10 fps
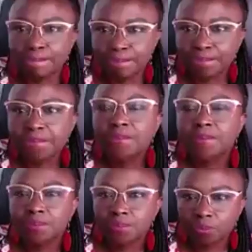
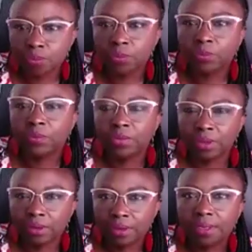right,
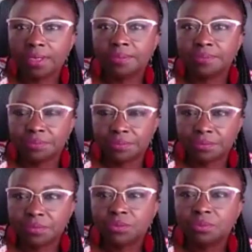then we can